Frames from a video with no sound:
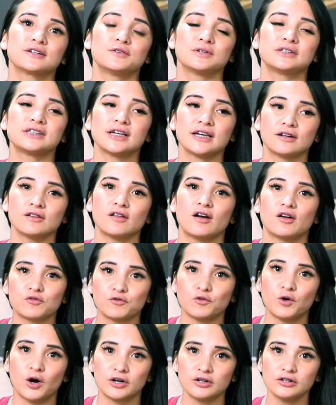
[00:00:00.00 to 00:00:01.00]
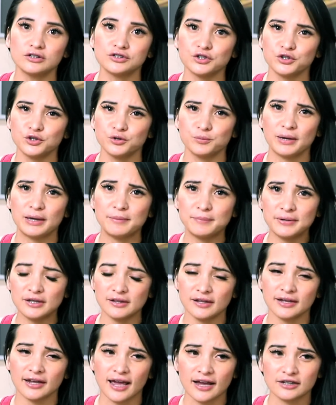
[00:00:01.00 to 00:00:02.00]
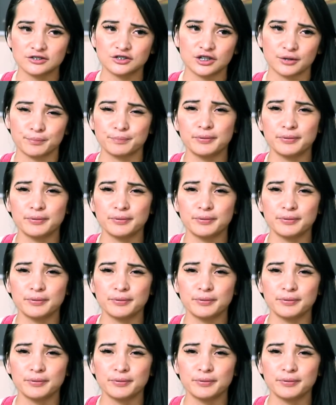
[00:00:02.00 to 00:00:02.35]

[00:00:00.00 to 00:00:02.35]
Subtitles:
going to retain a lot of water, so you may be like extra